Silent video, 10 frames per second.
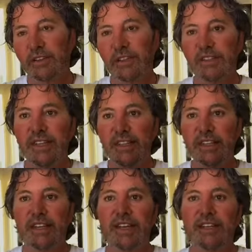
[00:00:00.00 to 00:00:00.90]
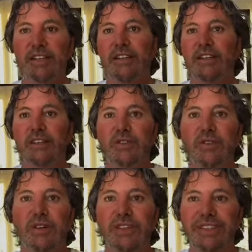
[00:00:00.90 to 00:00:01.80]
disease, addiction,
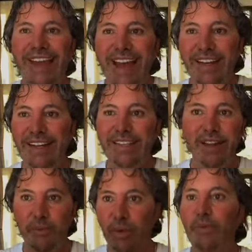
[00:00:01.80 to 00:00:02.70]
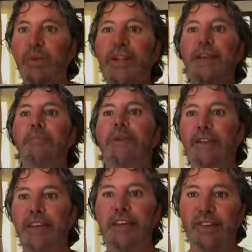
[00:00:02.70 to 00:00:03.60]
disorder, sadness, and we really
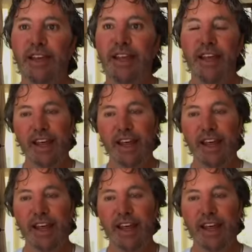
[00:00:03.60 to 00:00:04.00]
believe it.